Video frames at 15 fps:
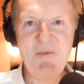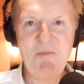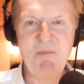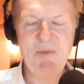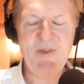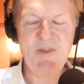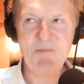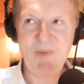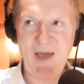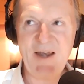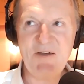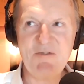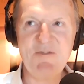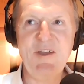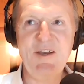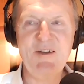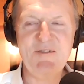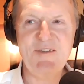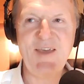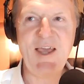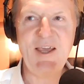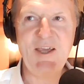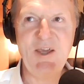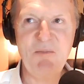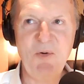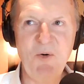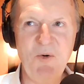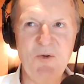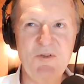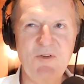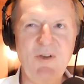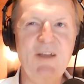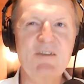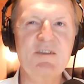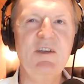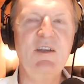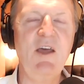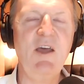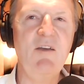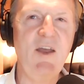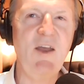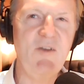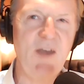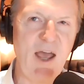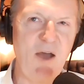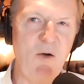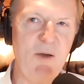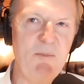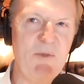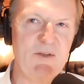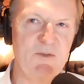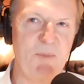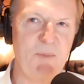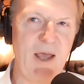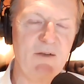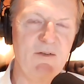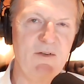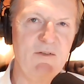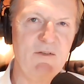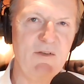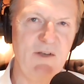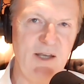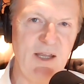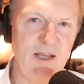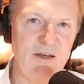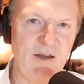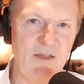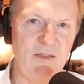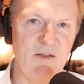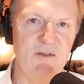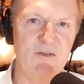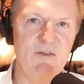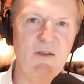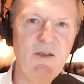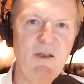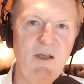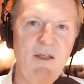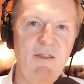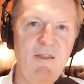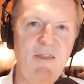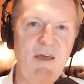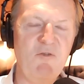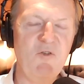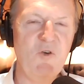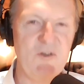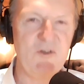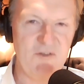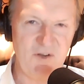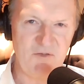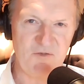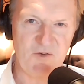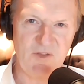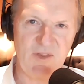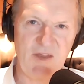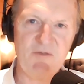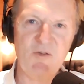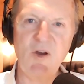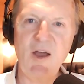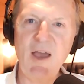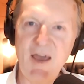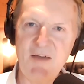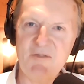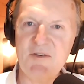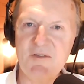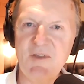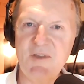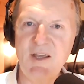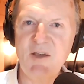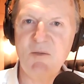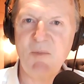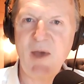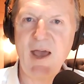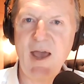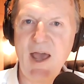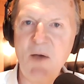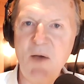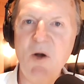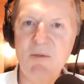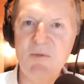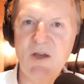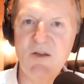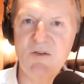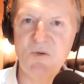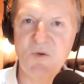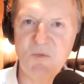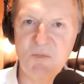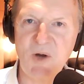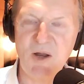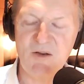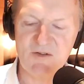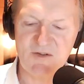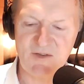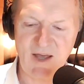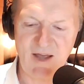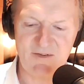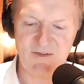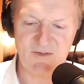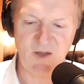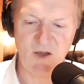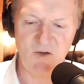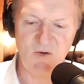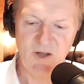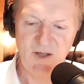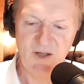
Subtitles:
But the benefit of taking a pause to go, actually, no, now I'm expected to lead others. Therefore, it's different. Therefore, I have to think about how I'm going to approach that. So